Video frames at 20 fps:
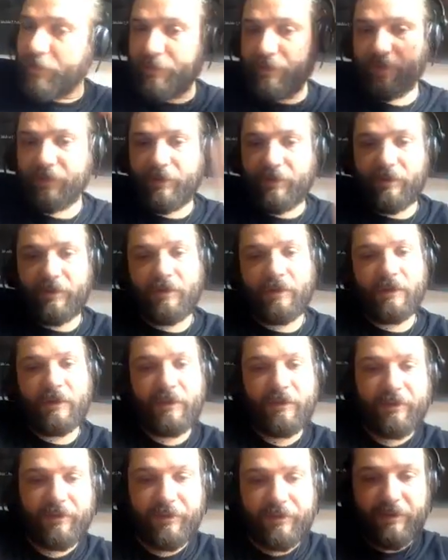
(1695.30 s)
that you shouldn't
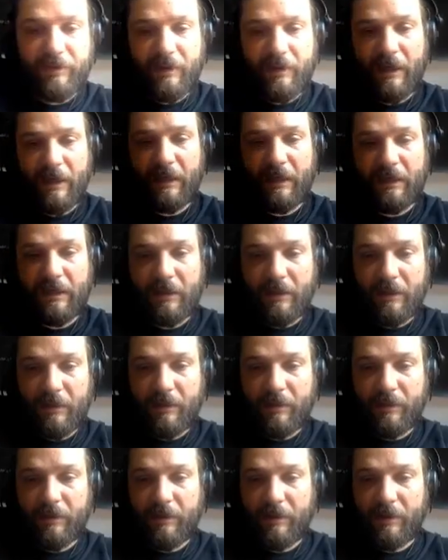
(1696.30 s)
tick
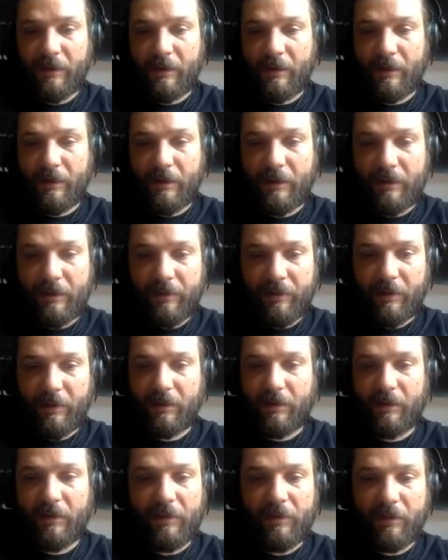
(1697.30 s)
the
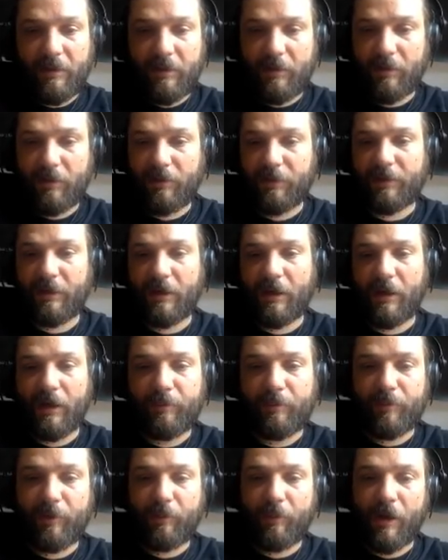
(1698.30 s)
user
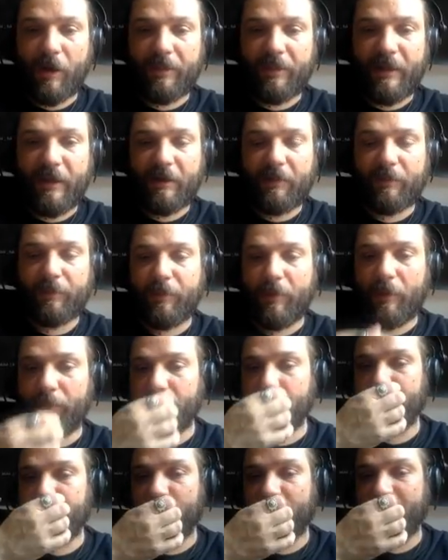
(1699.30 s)
library one. Now the
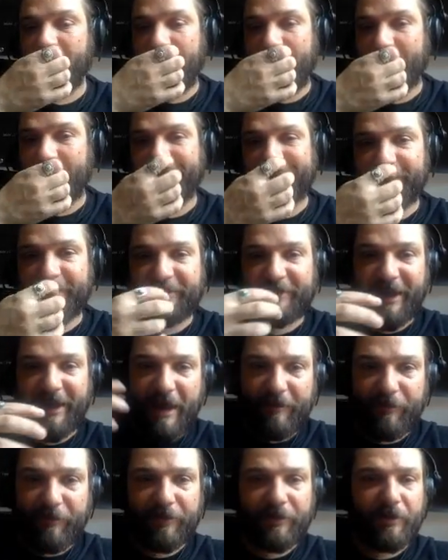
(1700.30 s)
problem with that is
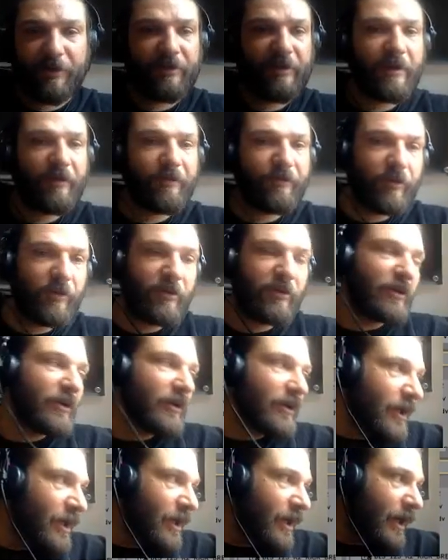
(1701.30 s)
that everyone's got different
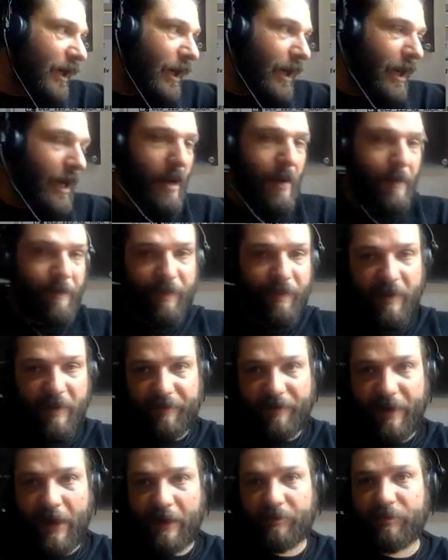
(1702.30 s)

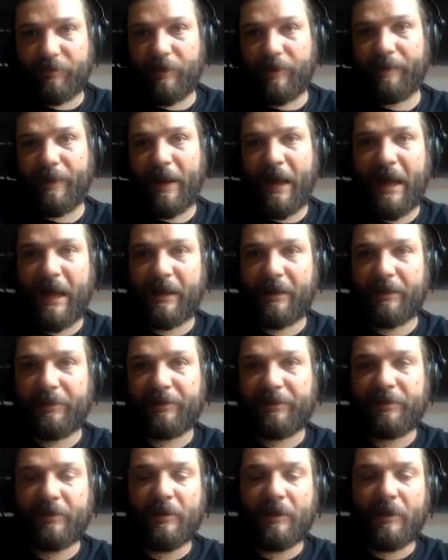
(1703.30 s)
factory
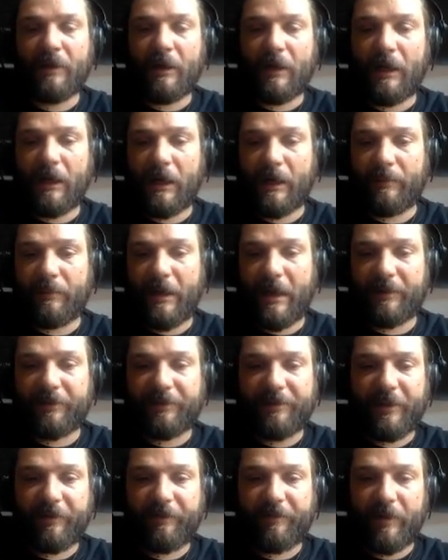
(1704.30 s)
packs and
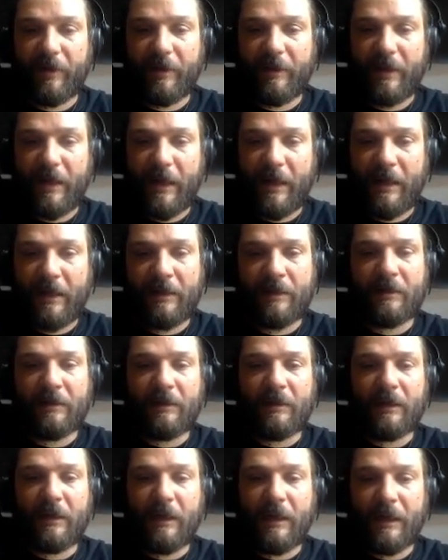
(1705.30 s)
stuff like that.
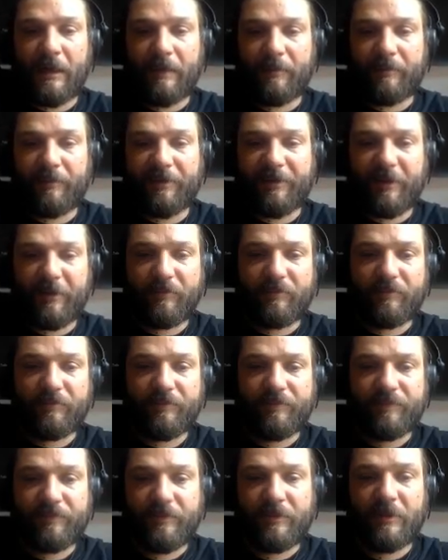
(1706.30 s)
So
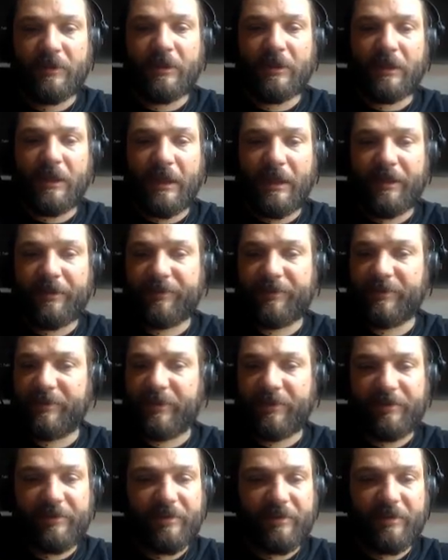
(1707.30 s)
it's
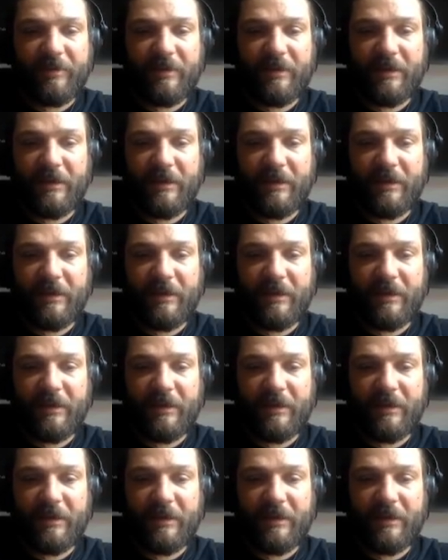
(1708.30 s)
just,